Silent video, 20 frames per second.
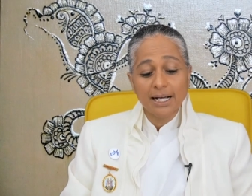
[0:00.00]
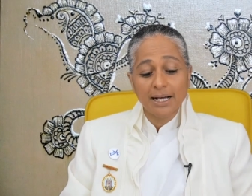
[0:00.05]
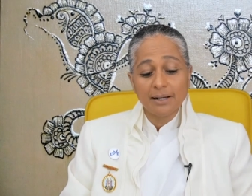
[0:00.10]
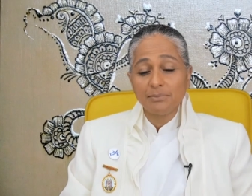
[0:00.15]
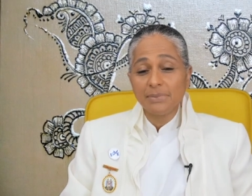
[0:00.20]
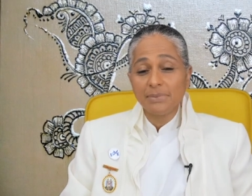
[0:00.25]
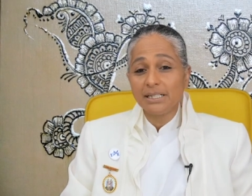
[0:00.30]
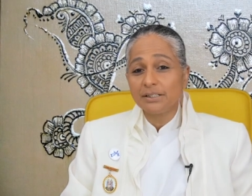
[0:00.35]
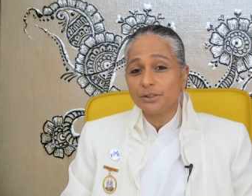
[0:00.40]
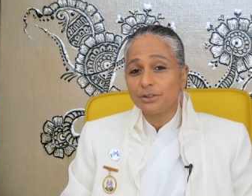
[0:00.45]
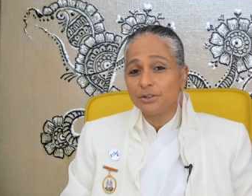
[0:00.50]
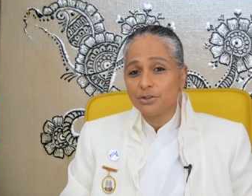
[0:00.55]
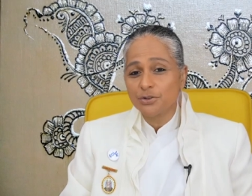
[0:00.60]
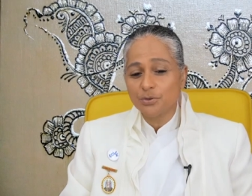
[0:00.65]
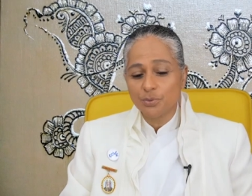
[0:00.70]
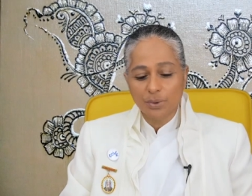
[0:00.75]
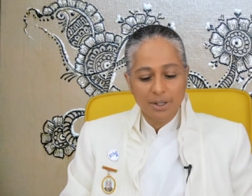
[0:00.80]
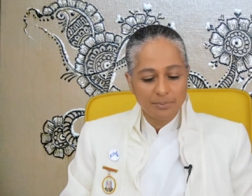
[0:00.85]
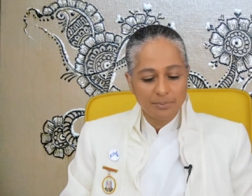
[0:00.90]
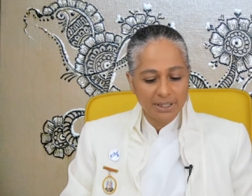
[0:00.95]
Amit
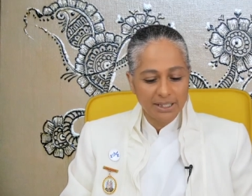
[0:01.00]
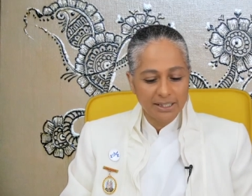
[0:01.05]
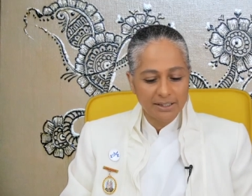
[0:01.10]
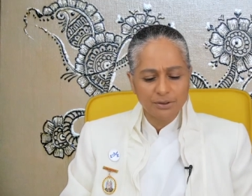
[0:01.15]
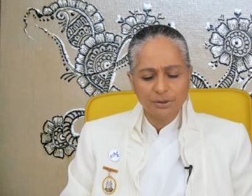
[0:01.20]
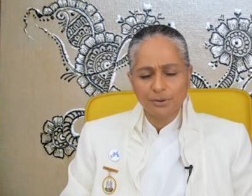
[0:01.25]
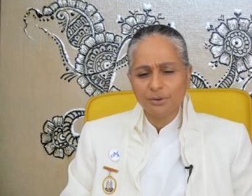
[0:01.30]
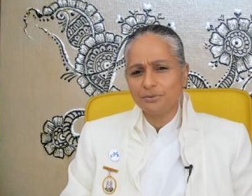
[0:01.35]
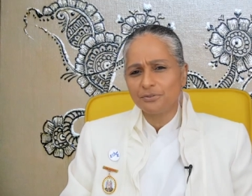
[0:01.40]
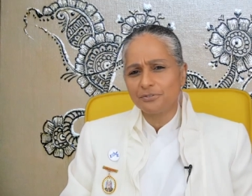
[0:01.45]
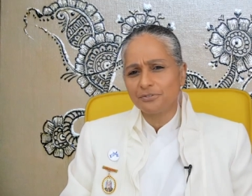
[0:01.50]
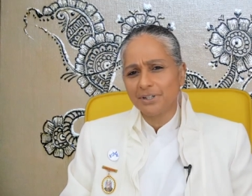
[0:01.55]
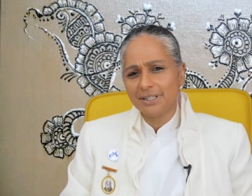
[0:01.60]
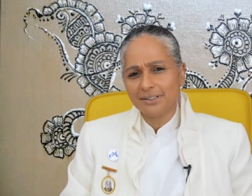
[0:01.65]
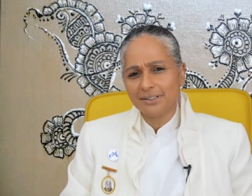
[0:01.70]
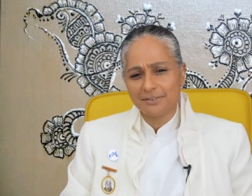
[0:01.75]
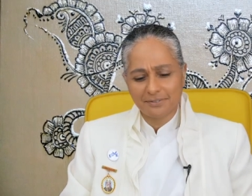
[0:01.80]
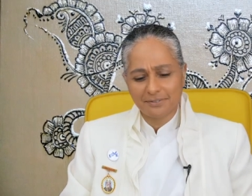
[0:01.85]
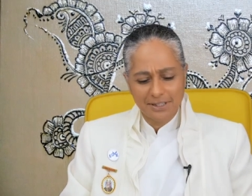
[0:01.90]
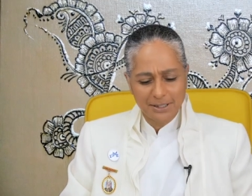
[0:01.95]
Goswami, an old
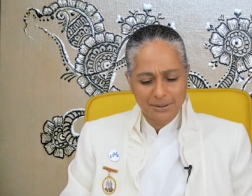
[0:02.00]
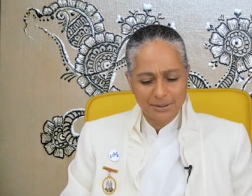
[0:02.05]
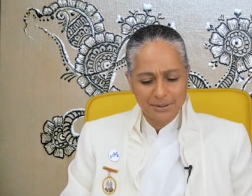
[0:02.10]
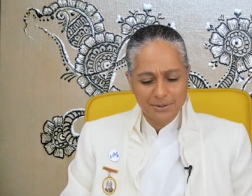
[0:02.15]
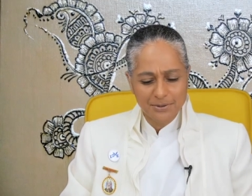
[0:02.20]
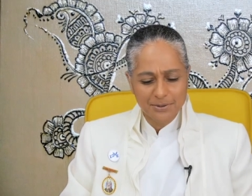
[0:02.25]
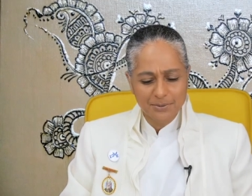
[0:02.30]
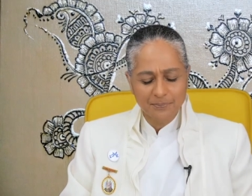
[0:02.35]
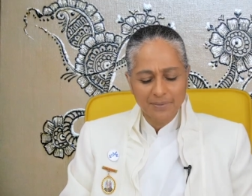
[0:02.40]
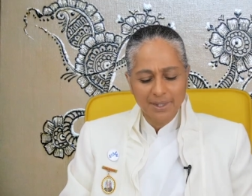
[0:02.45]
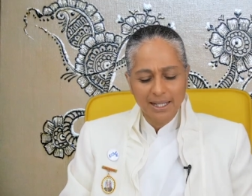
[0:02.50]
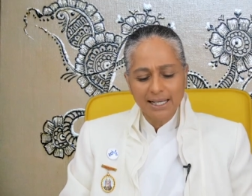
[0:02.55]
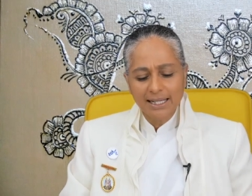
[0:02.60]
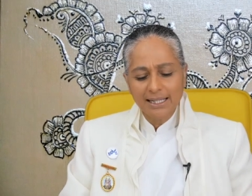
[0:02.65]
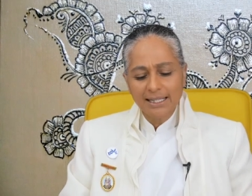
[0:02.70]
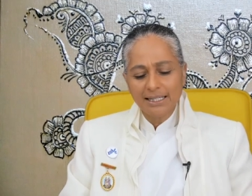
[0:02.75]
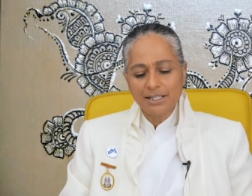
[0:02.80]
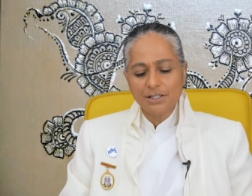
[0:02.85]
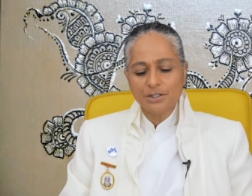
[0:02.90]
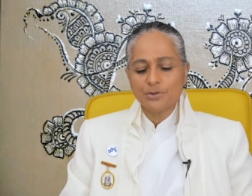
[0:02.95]
friend of ours.
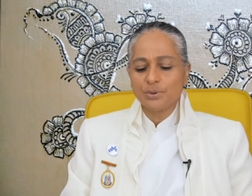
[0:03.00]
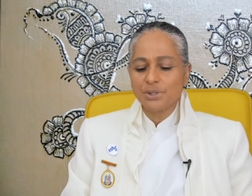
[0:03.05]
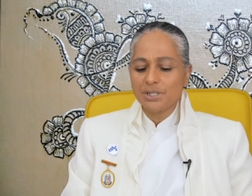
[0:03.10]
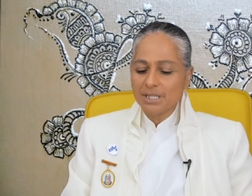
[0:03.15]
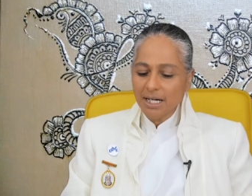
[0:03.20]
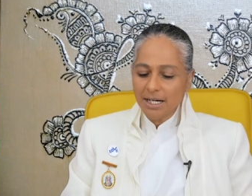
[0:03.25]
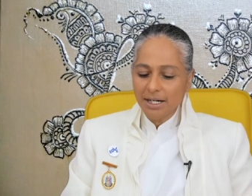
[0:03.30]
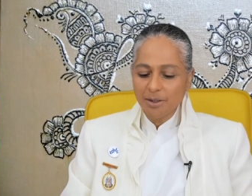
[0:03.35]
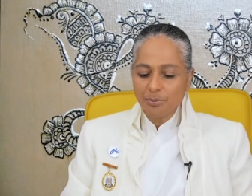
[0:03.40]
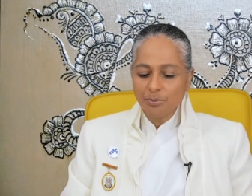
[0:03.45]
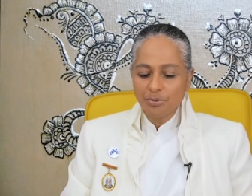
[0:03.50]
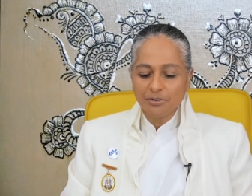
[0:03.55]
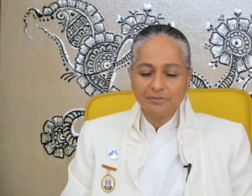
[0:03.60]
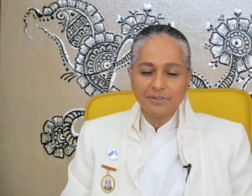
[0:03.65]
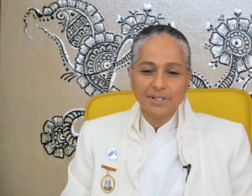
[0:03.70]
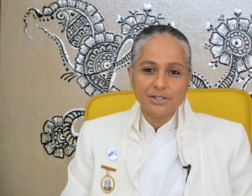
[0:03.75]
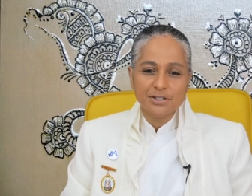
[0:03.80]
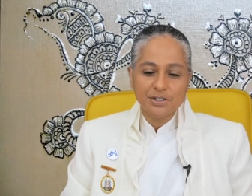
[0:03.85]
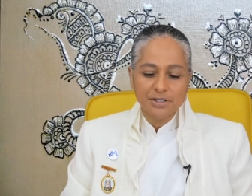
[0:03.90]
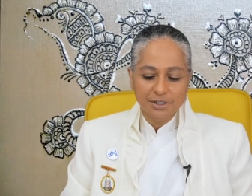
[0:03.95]
He is retired
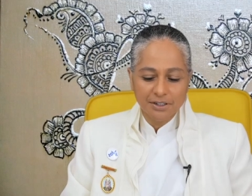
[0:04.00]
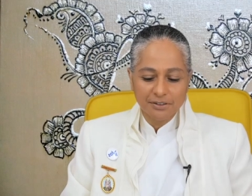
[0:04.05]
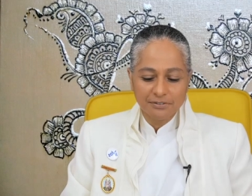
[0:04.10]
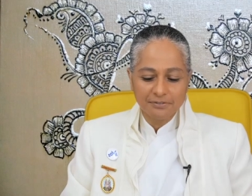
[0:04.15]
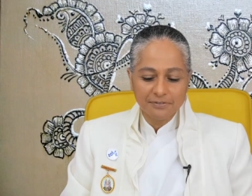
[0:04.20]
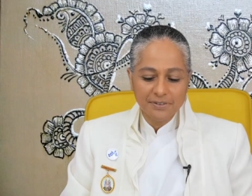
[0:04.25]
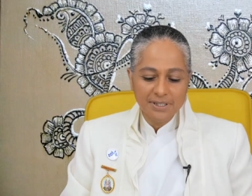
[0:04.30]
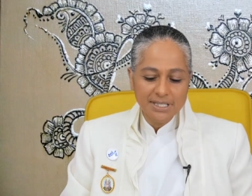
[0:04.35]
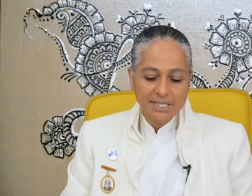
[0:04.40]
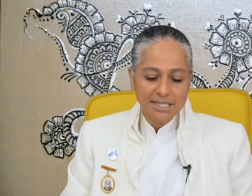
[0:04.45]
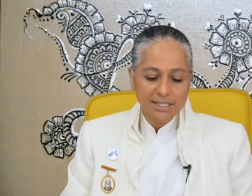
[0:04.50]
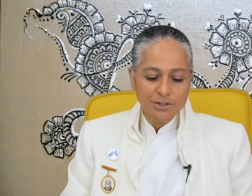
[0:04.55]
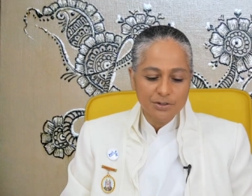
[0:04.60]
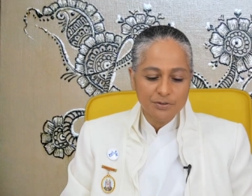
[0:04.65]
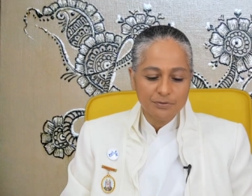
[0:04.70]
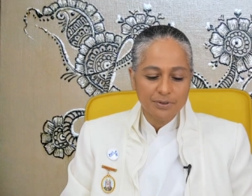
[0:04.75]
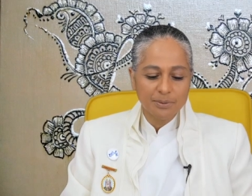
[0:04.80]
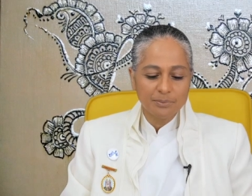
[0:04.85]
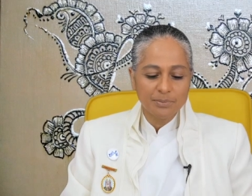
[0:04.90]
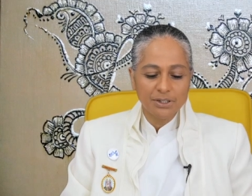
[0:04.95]
professor of physics
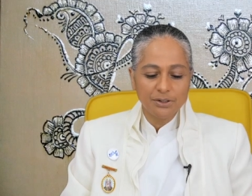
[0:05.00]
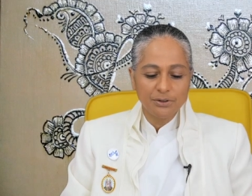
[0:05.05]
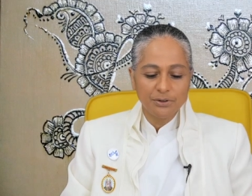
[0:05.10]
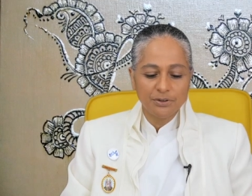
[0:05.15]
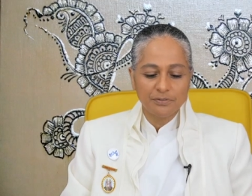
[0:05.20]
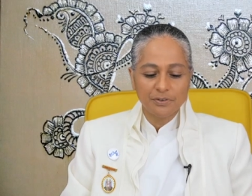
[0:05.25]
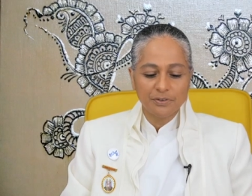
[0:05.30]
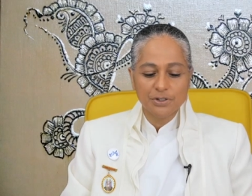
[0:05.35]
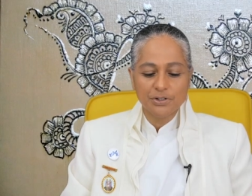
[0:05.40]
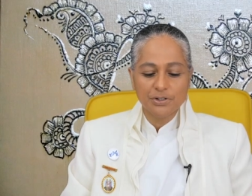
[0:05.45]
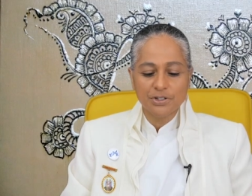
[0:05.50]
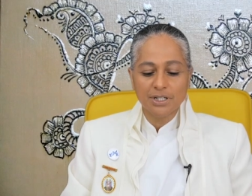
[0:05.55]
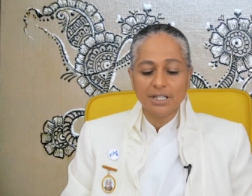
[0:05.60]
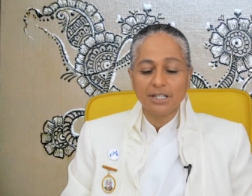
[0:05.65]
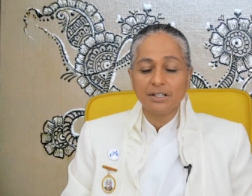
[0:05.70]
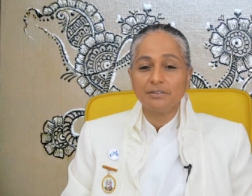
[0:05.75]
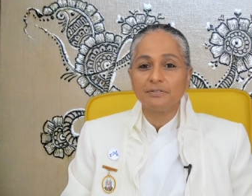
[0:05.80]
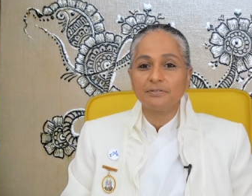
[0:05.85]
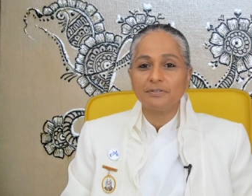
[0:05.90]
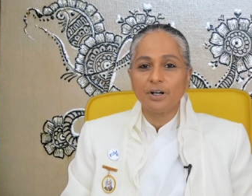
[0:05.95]
from the
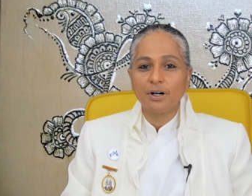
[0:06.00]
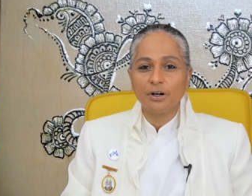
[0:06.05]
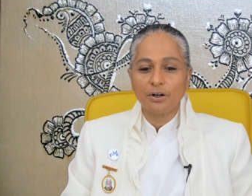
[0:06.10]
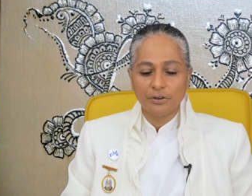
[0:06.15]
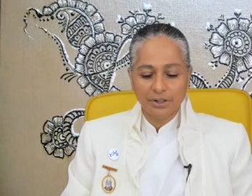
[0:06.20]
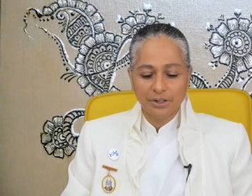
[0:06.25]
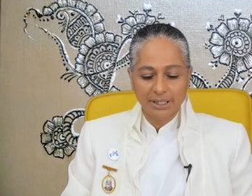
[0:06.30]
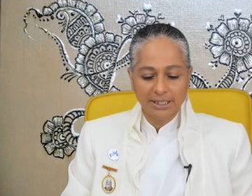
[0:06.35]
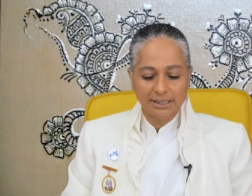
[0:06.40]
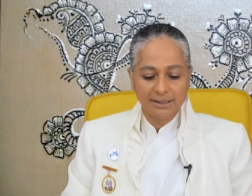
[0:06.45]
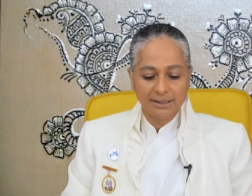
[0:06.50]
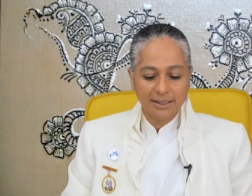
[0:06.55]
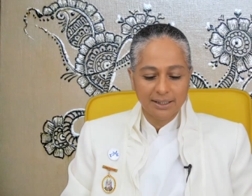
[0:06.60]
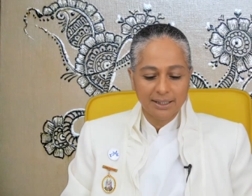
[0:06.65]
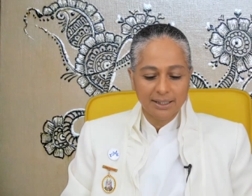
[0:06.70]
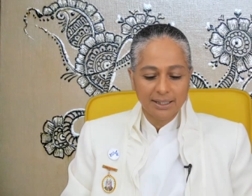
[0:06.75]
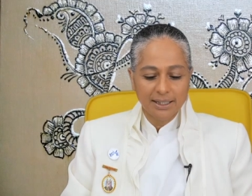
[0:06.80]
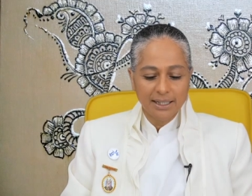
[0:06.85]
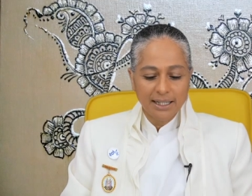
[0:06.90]
University of Oregon.